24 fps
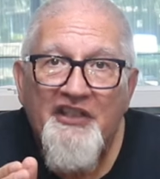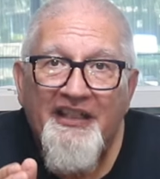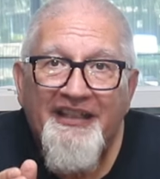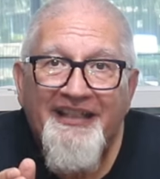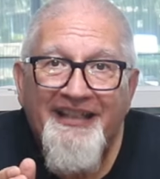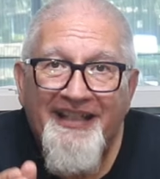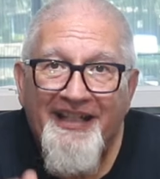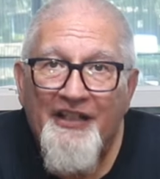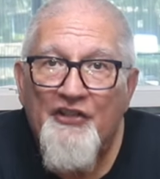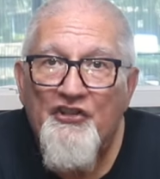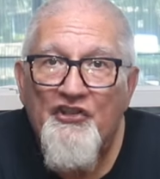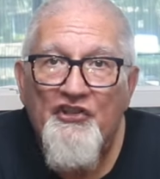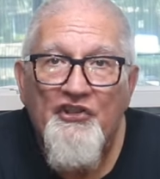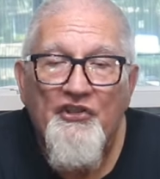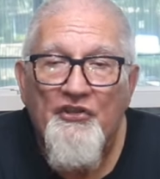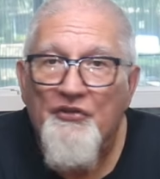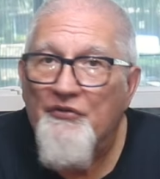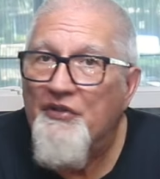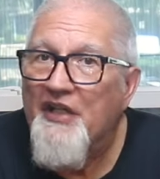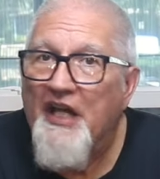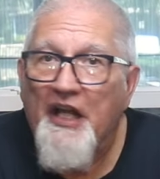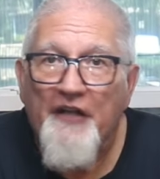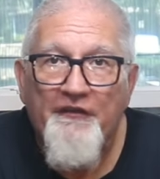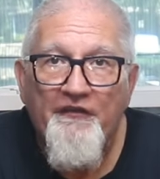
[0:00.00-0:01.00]
against you,
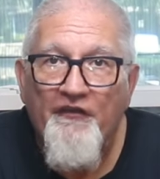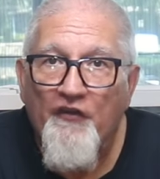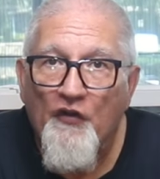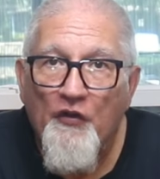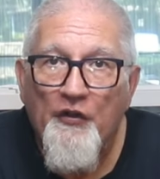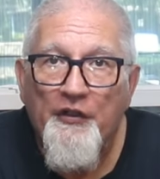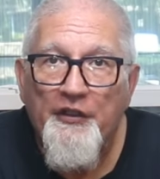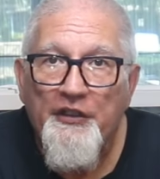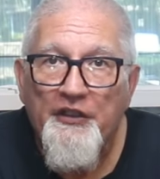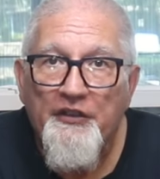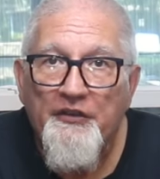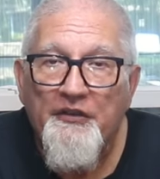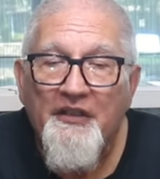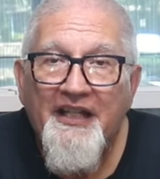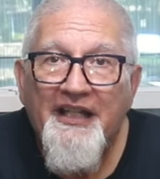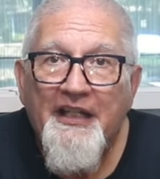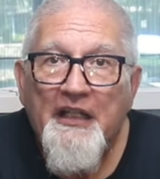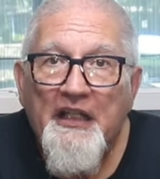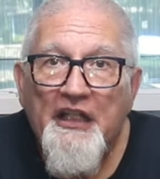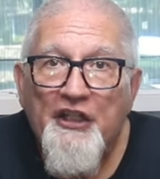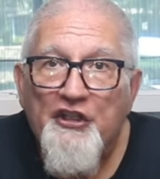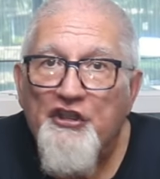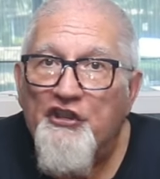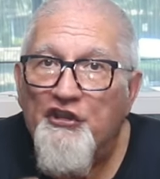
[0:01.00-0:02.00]
not for you.
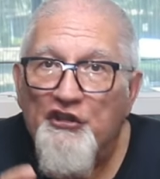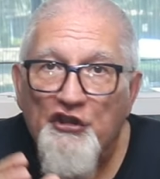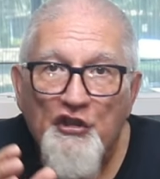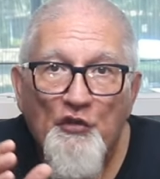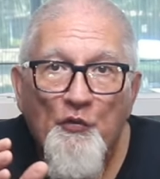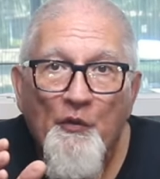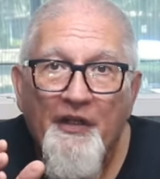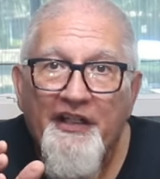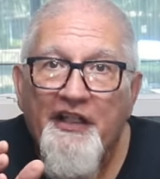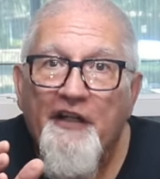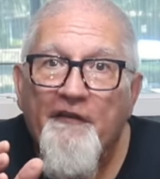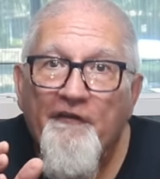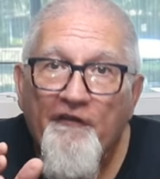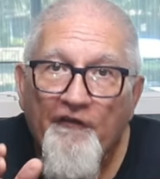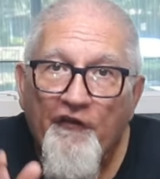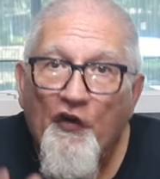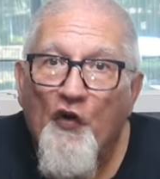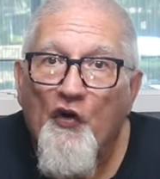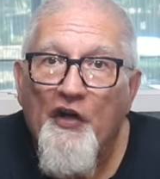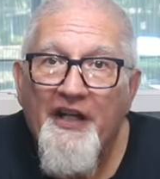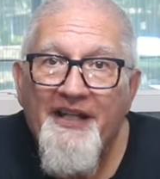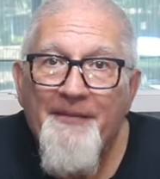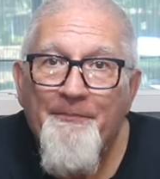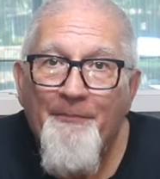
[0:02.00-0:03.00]
So you want to
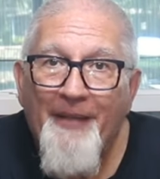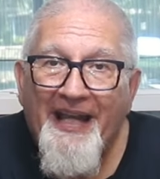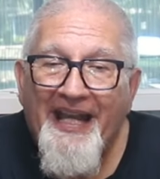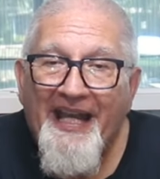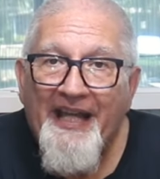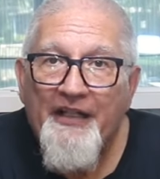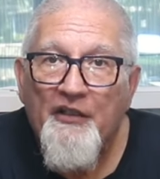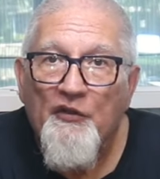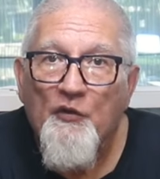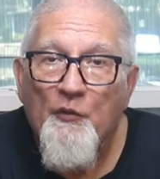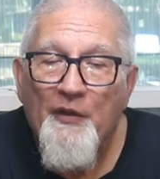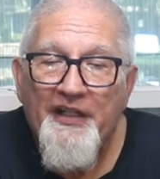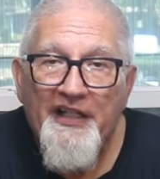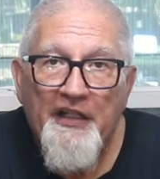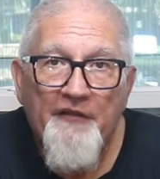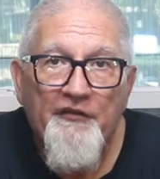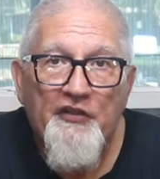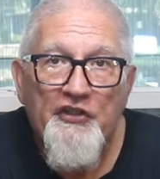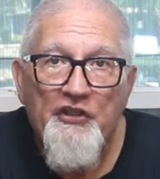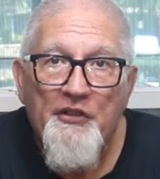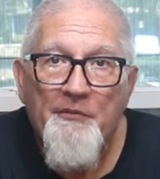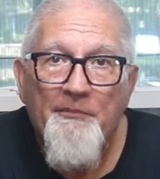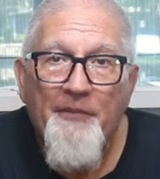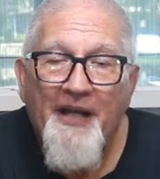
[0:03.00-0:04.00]
avoid battle
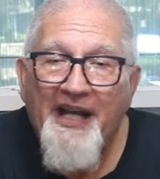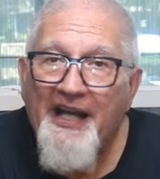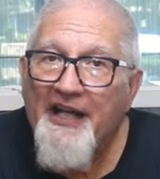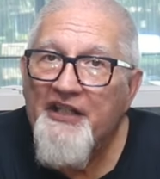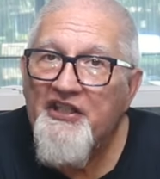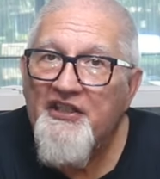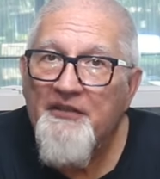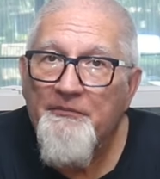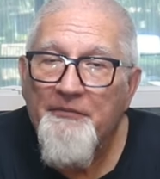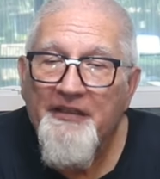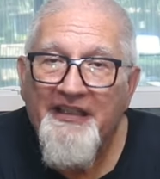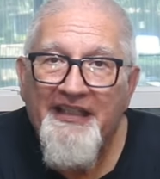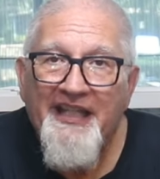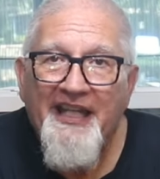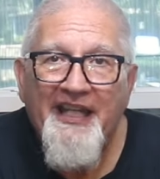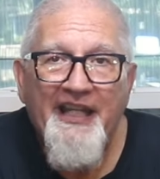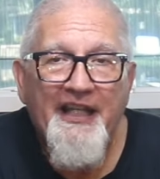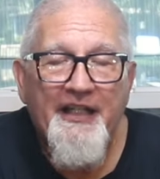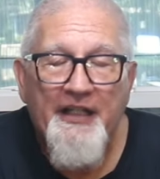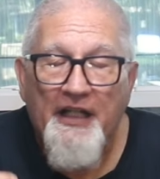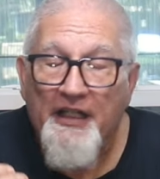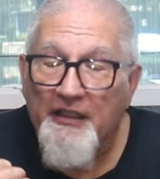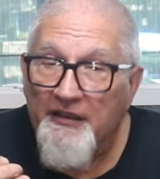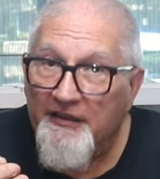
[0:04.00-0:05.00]
whenever you possibly
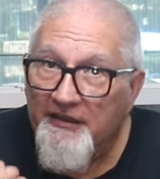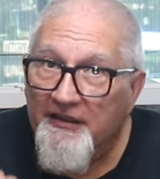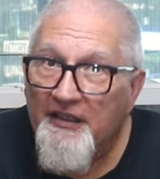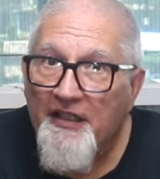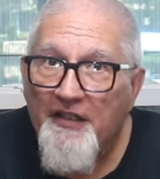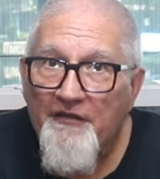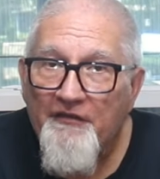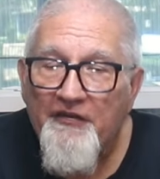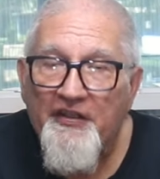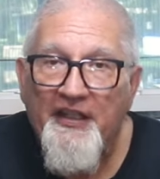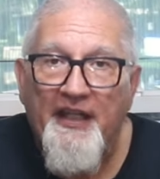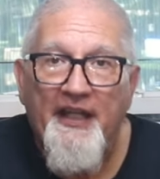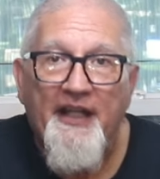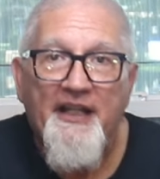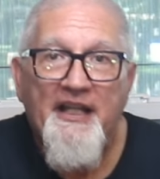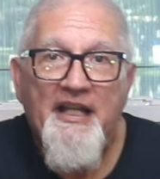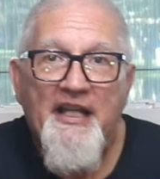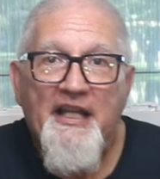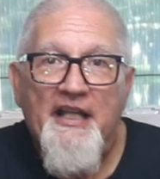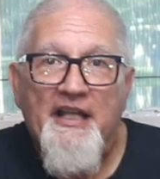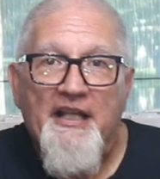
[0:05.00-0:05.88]
can. I love that.